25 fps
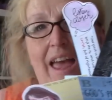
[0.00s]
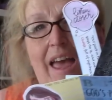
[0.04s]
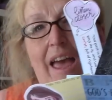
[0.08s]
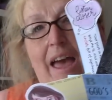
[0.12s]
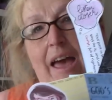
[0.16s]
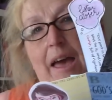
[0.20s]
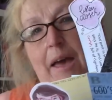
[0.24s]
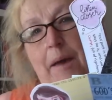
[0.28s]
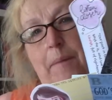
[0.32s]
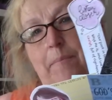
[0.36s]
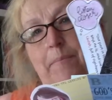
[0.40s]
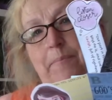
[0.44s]

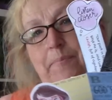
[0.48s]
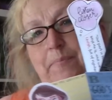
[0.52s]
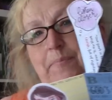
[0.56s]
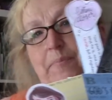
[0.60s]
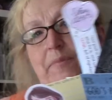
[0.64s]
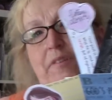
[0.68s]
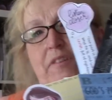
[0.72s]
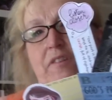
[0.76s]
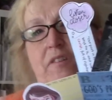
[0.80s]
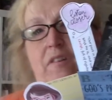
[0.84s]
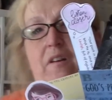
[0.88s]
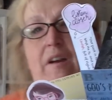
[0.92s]

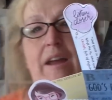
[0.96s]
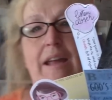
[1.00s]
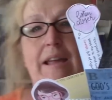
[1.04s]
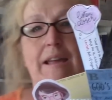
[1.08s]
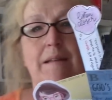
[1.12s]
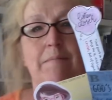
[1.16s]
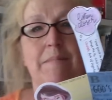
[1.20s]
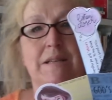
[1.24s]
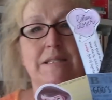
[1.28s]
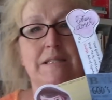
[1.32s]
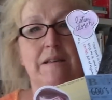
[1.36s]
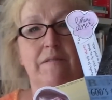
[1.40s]
Sorry,
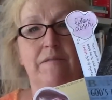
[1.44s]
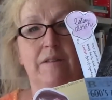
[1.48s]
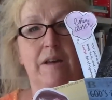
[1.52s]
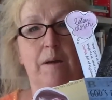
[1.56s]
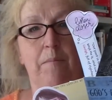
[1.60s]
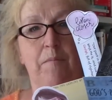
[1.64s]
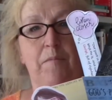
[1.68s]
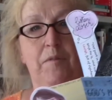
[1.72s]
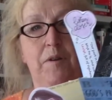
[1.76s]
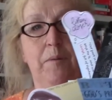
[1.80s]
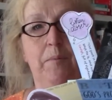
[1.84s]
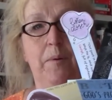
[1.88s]
get myself
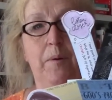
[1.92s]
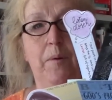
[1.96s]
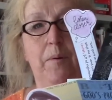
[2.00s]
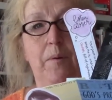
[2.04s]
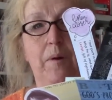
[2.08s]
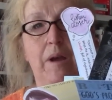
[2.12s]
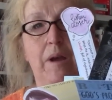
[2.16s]
comfortable.